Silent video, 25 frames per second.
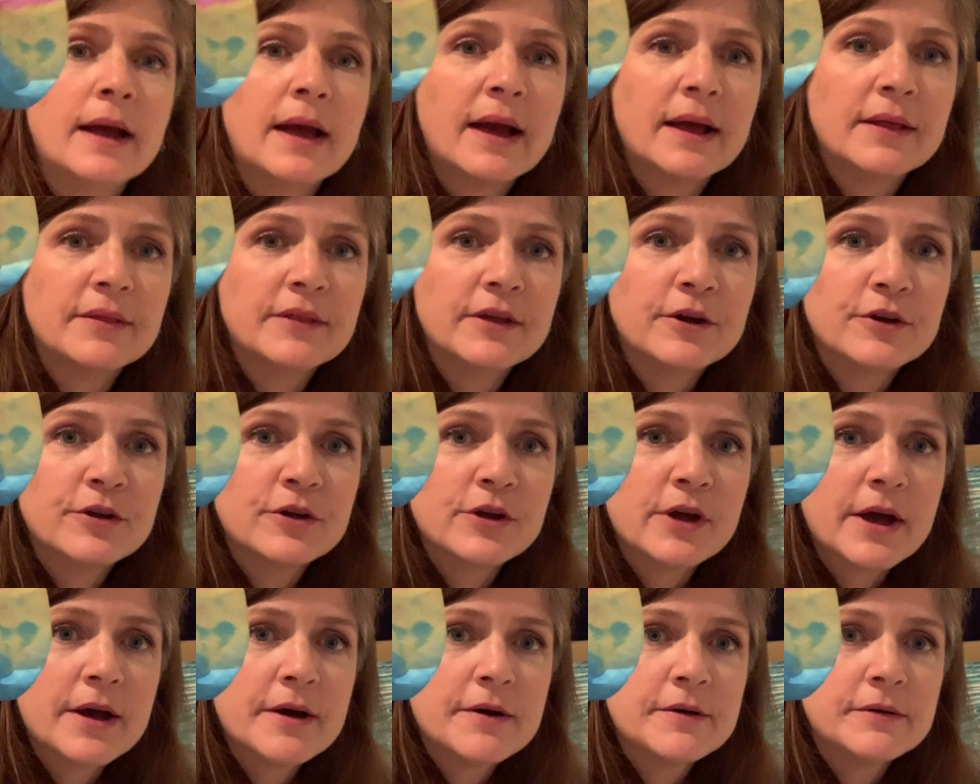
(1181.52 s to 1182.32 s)
And there
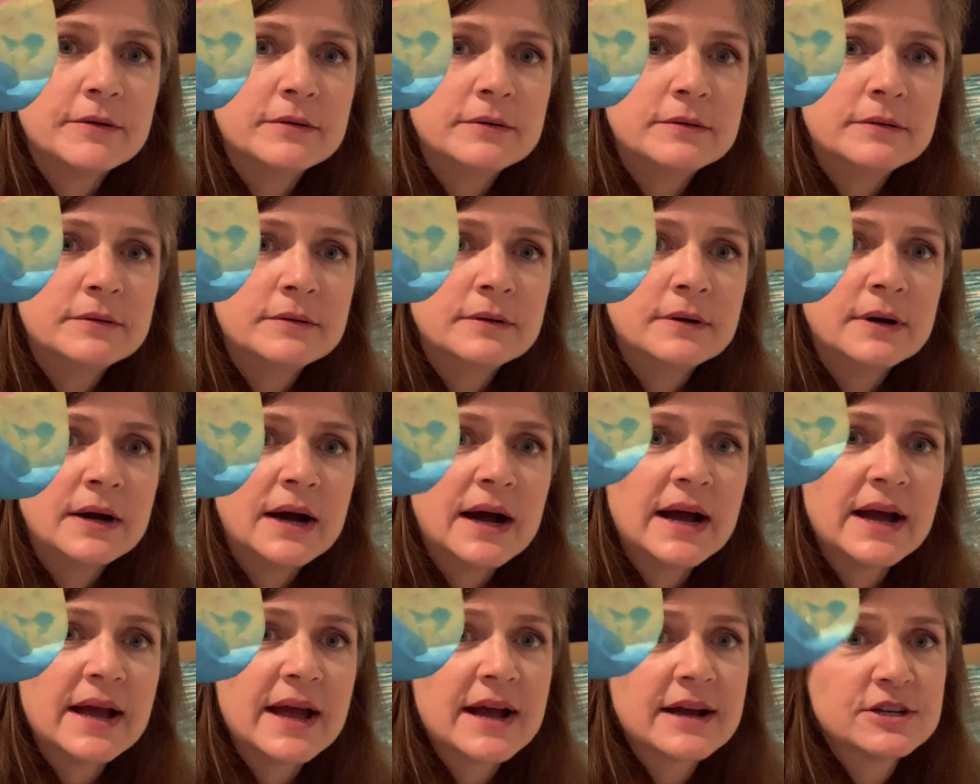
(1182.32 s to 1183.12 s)
you go.
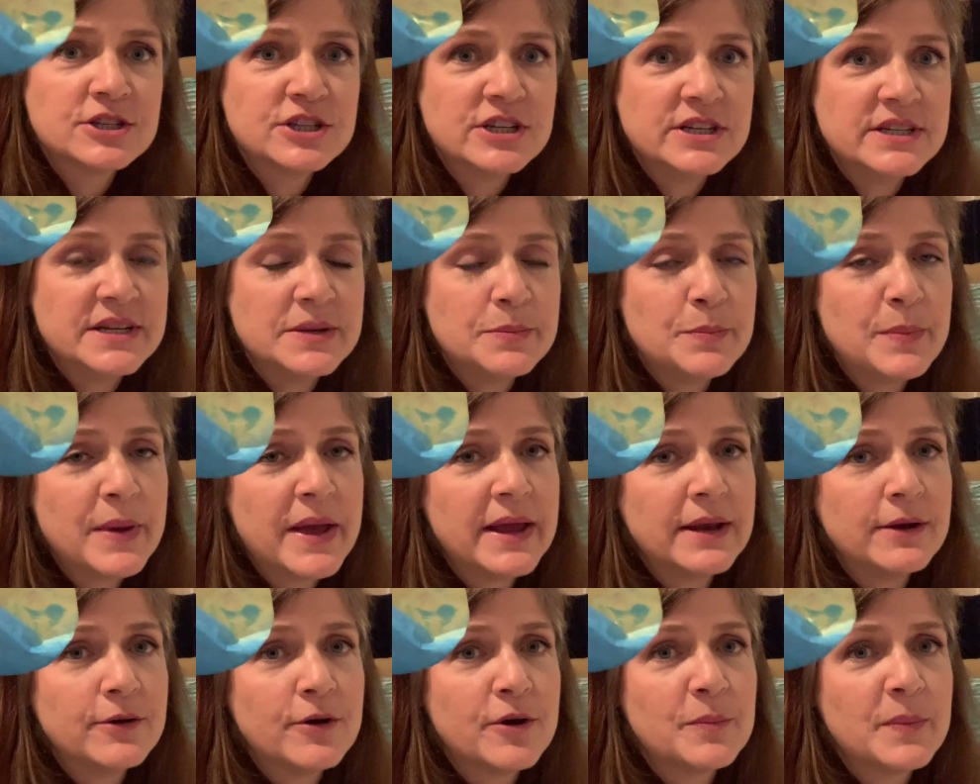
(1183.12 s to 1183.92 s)
I actually did
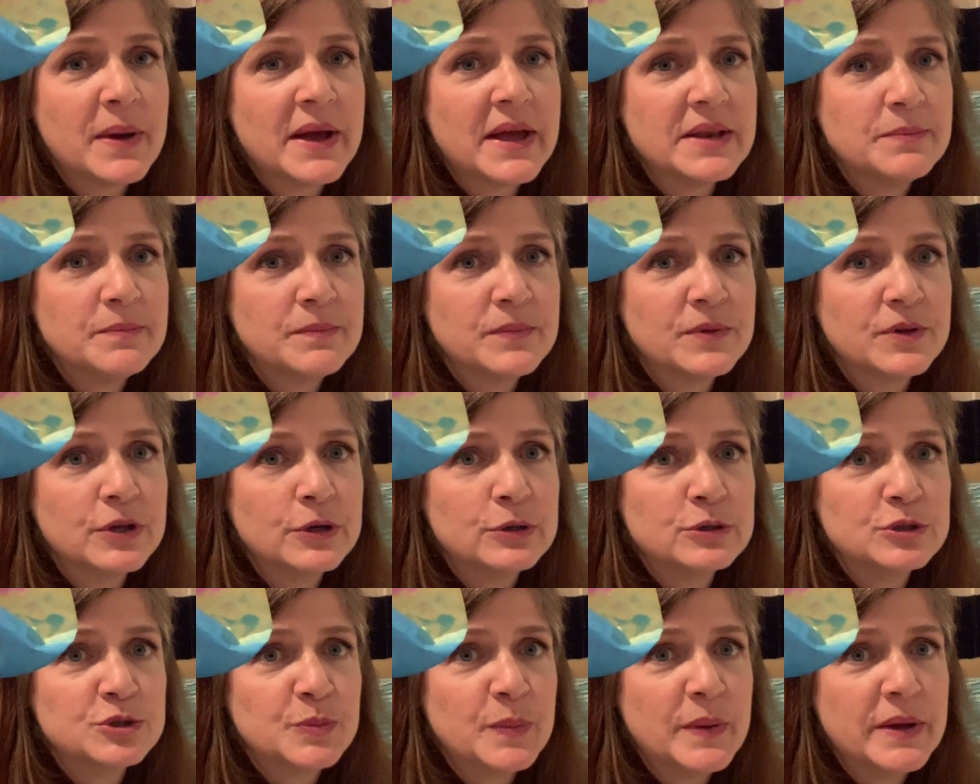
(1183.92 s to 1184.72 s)
paint on my
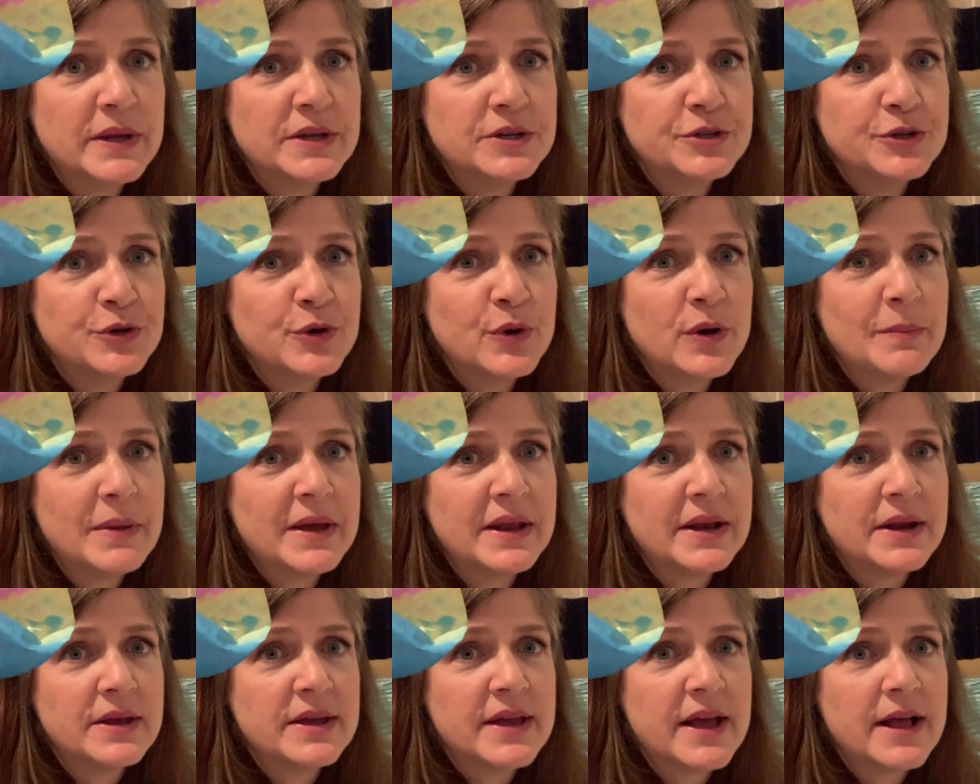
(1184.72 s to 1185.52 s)
clothespin too. I
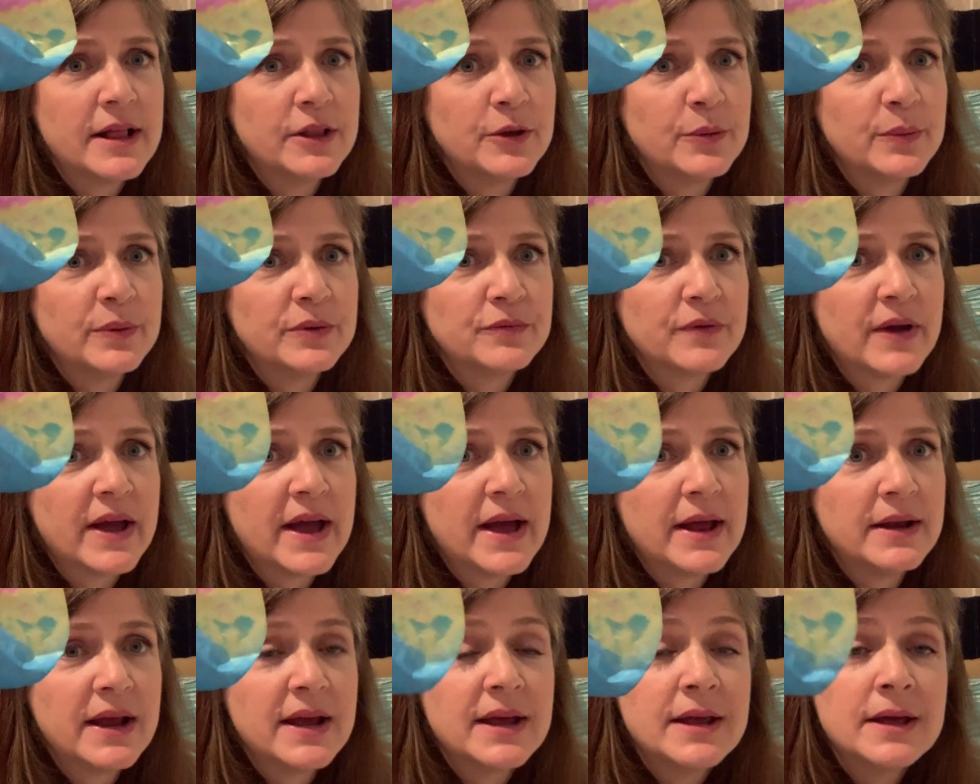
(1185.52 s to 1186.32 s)
made it yellow and red
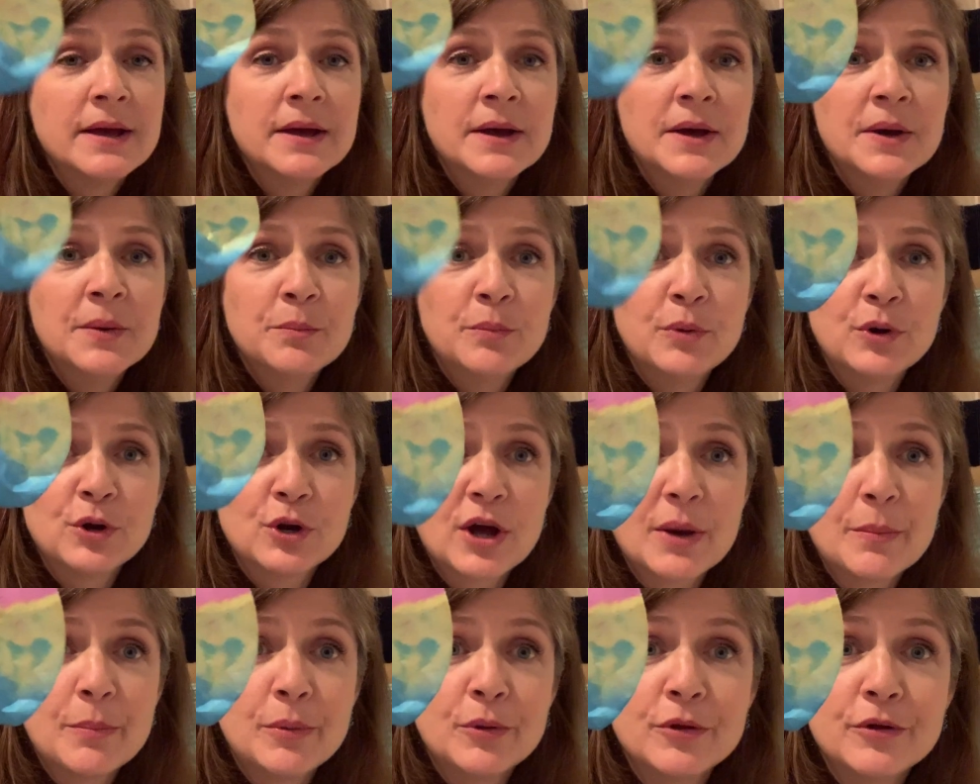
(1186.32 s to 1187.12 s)
and I put a
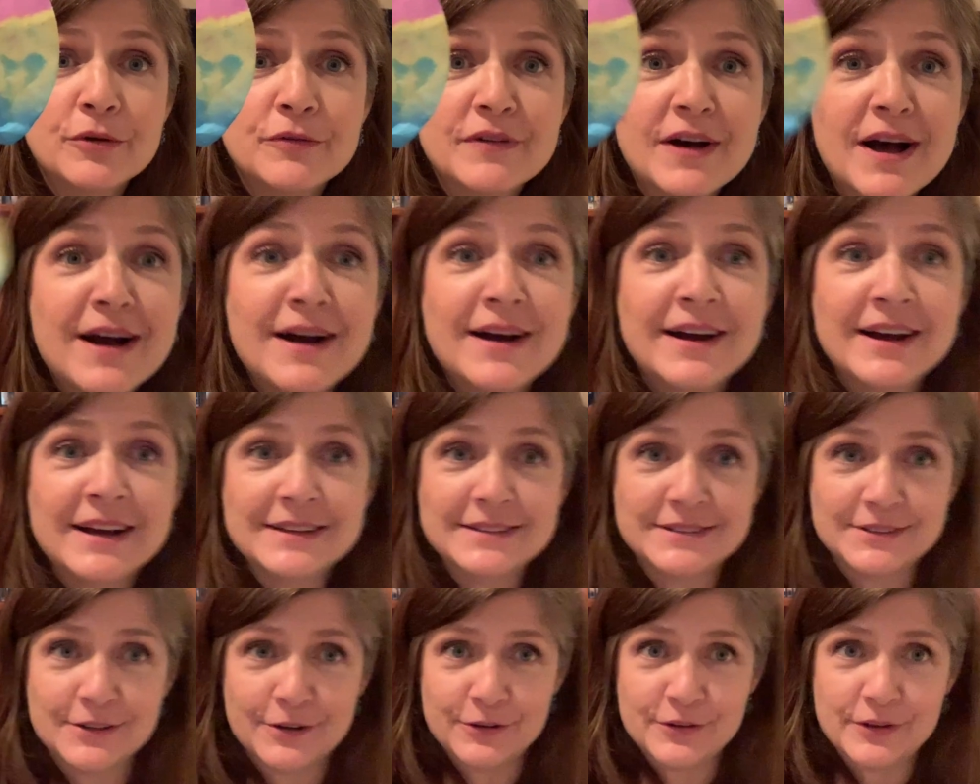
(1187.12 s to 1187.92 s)
couple of
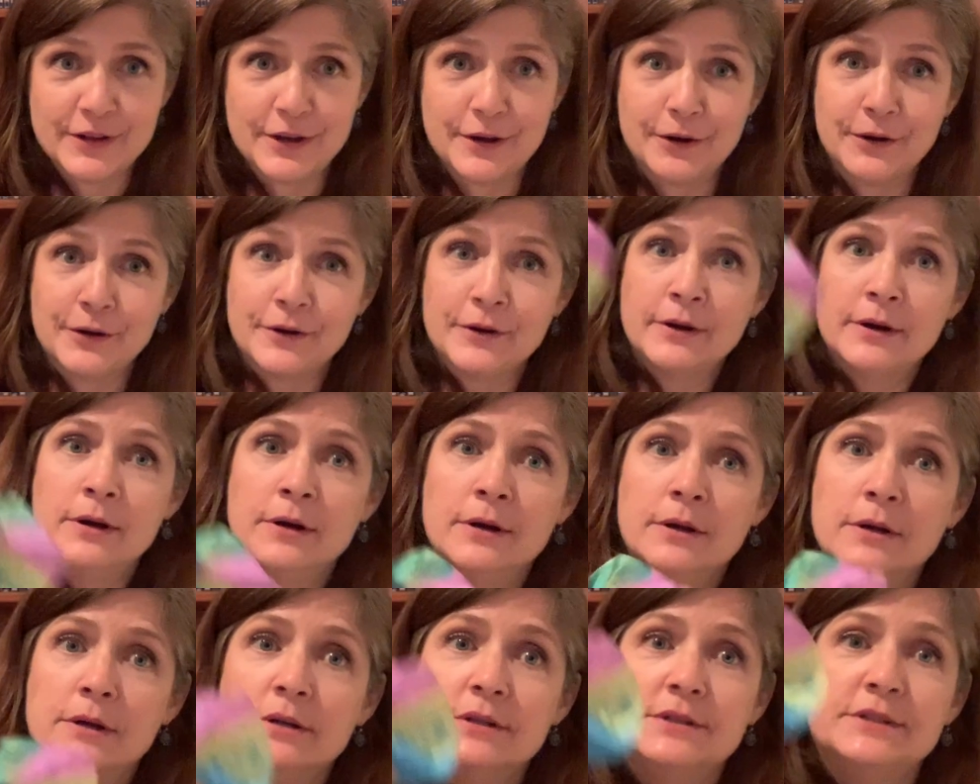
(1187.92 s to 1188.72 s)
eyes on there.
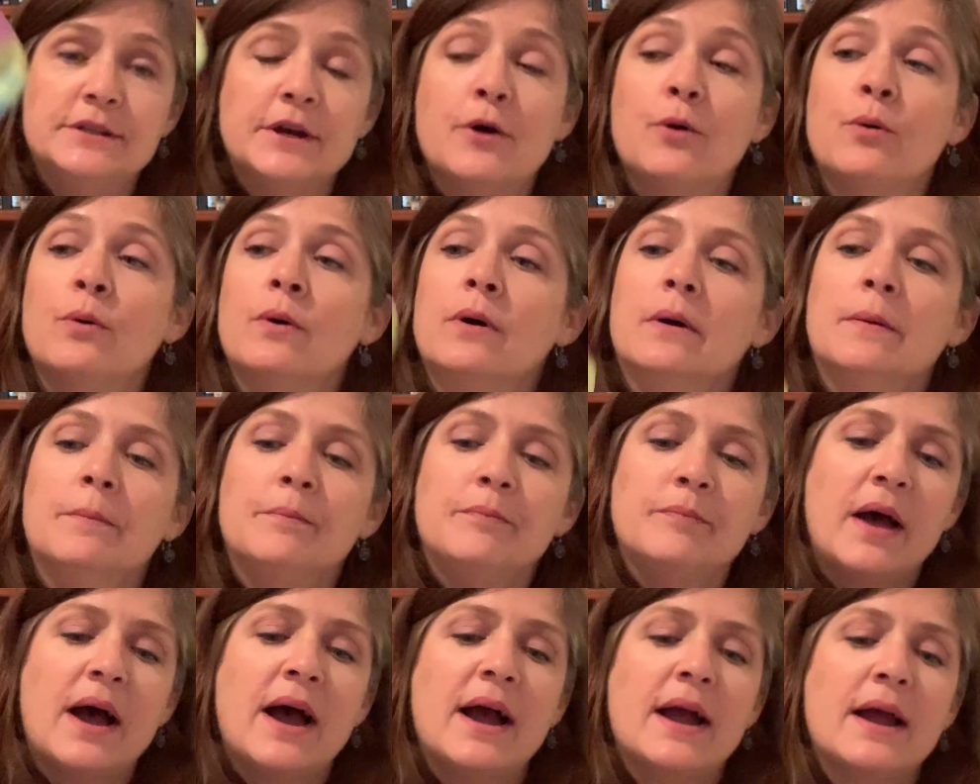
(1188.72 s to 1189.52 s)
So
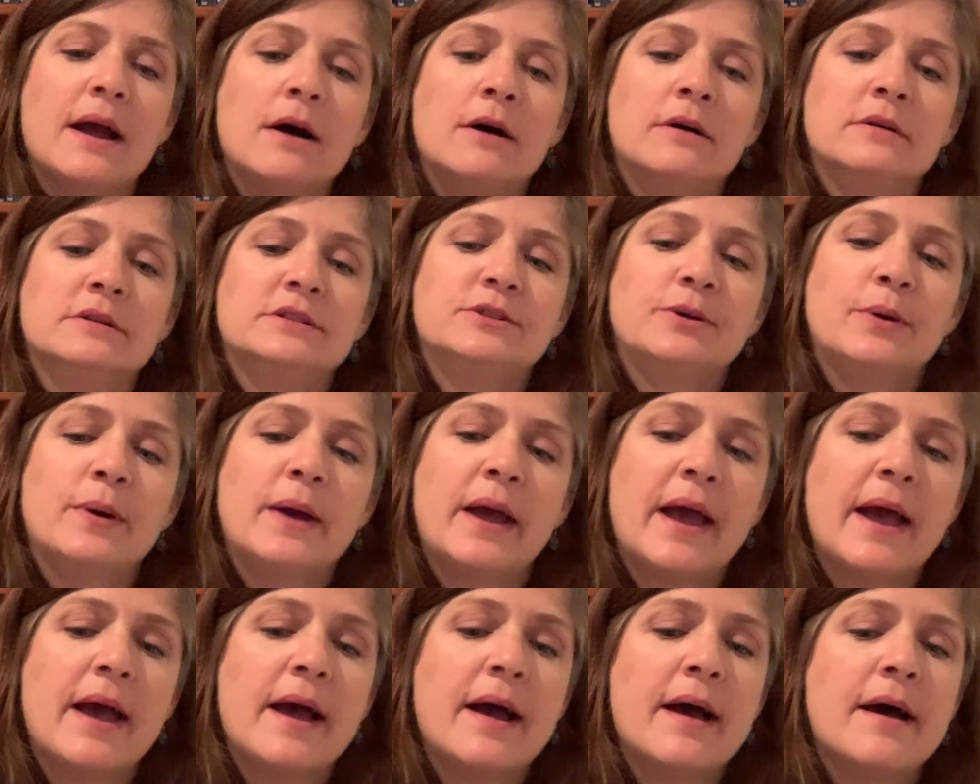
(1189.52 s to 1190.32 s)
I also
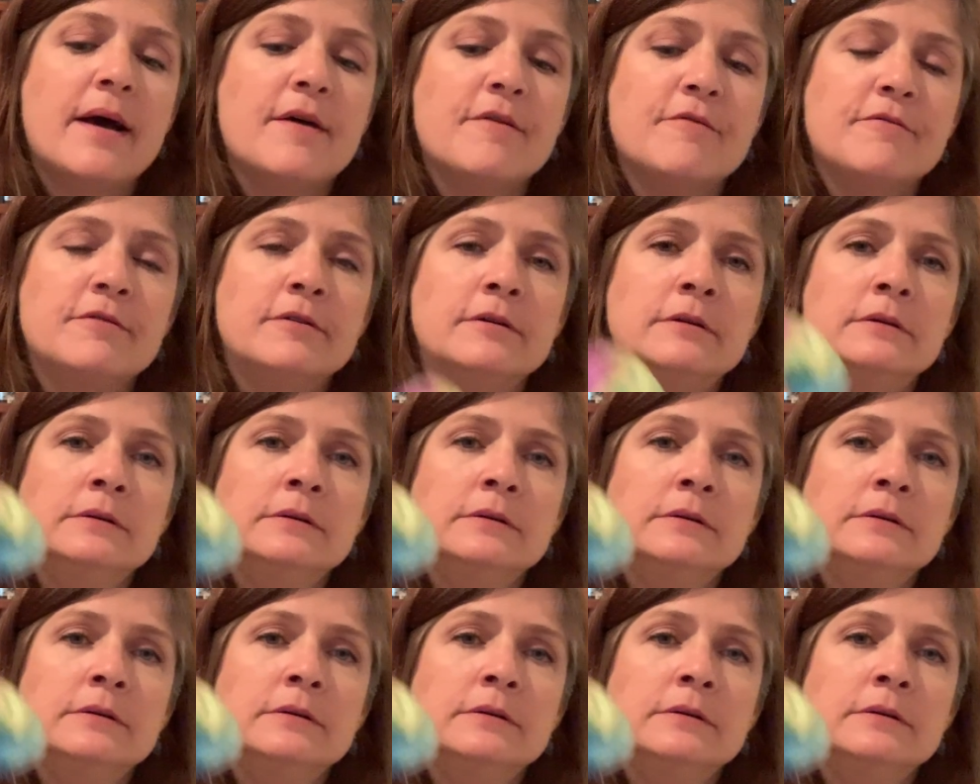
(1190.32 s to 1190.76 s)
have